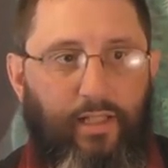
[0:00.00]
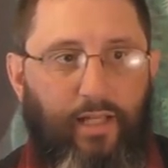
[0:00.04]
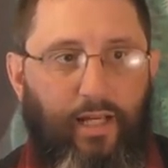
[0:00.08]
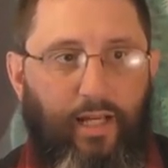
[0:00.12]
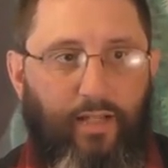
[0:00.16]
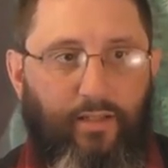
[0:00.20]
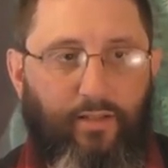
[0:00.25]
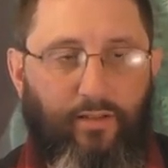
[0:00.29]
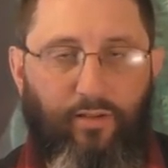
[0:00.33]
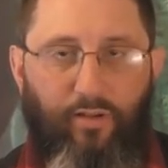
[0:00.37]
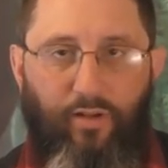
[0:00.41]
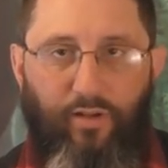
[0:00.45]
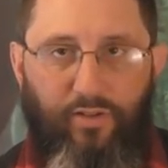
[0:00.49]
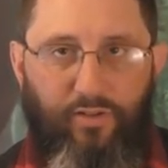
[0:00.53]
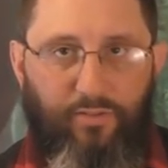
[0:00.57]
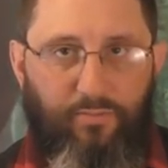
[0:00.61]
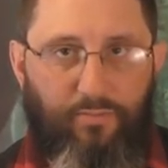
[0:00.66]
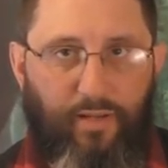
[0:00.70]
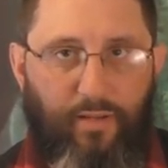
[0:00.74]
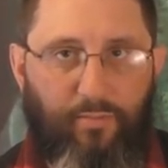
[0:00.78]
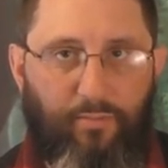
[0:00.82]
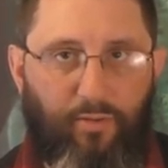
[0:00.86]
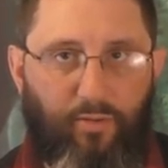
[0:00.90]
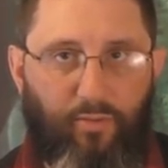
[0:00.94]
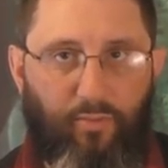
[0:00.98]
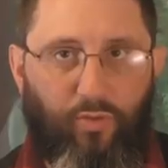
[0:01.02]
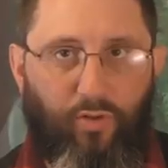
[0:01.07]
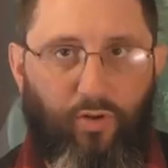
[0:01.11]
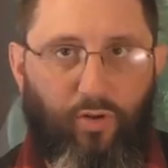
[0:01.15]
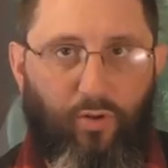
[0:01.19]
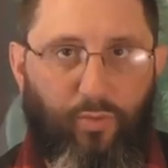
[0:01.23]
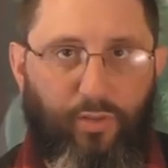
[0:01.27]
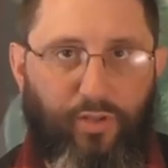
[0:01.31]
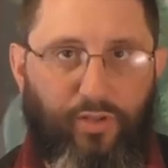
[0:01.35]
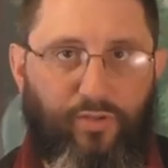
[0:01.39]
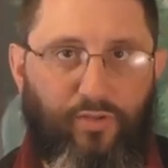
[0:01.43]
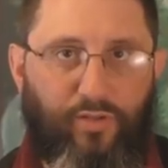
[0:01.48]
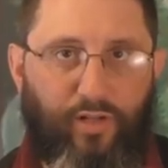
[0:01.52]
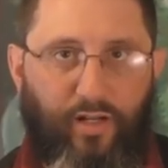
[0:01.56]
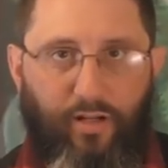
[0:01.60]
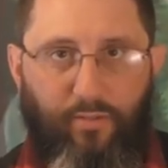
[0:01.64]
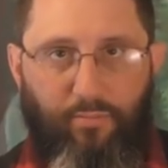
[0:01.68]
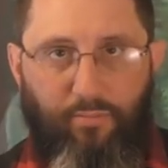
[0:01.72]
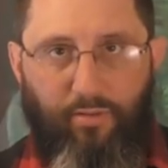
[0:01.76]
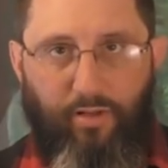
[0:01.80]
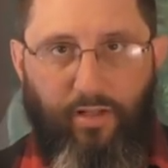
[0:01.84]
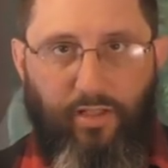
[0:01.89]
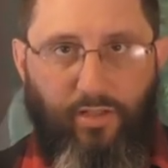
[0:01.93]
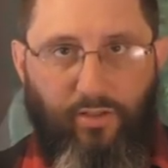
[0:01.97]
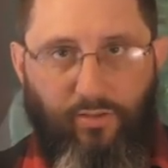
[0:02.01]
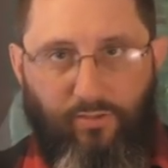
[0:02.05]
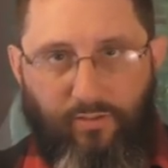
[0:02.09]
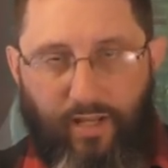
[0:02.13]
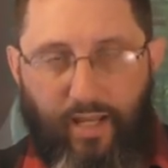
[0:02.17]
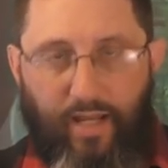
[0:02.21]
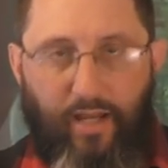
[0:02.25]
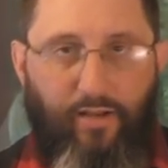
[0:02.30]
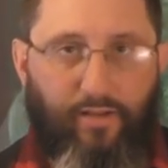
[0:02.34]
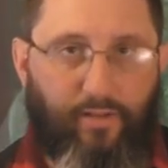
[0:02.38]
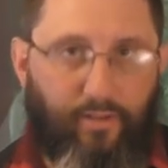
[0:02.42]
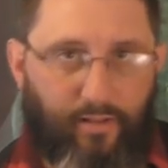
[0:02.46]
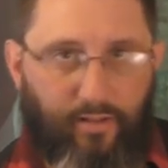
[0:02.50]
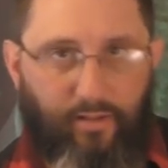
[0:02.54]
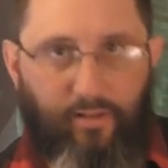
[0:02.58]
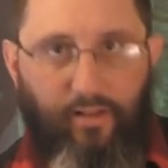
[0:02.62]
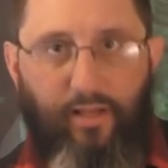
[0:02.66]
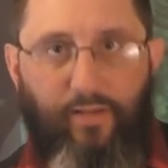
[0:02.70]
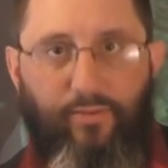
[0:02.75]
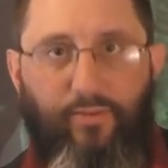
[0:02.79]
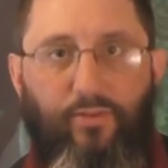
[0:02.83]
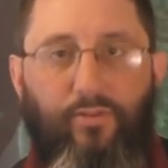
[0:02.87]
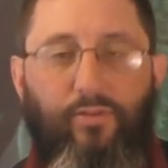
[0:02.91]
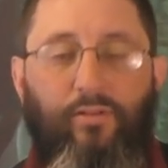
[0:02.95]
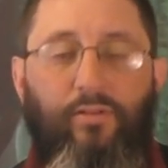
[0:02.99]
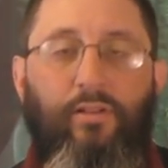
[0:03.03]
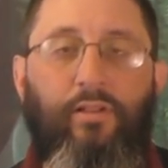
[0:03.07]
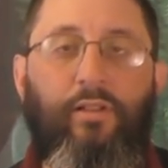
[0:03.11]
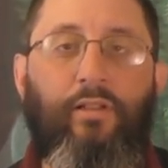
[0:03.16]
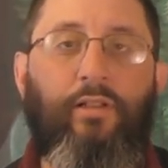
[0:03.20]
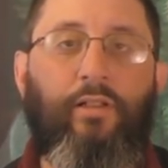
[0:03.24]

And the lost member will always try to bring you down to their level.